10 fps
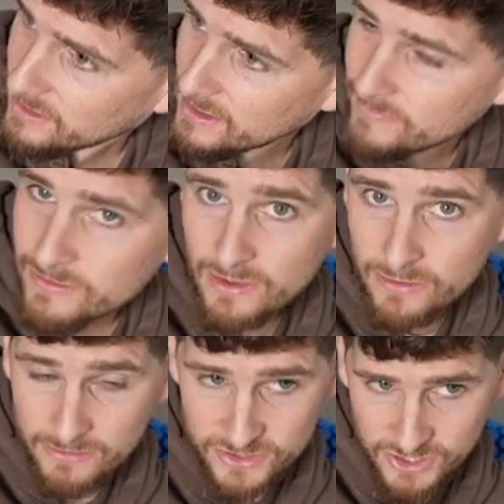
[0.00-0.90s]
even though
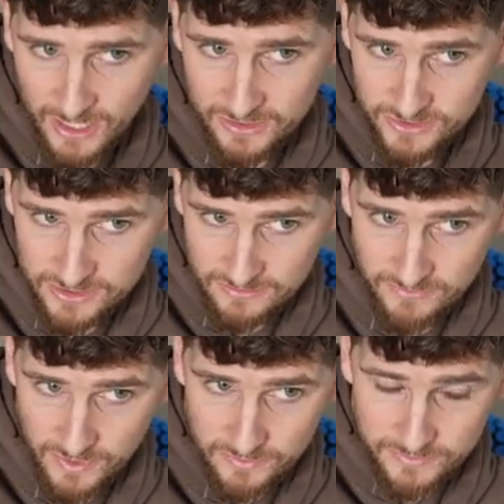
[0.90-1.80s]
there are challenges
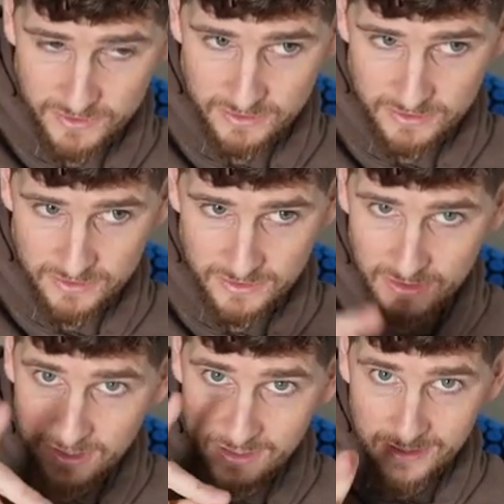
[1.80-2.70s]
involved.
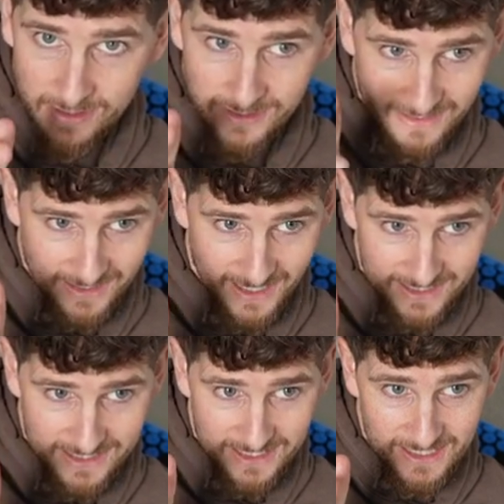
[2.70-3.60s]

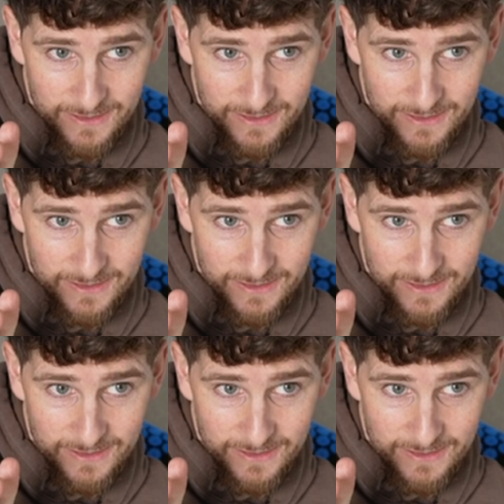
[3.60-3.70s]
Yes.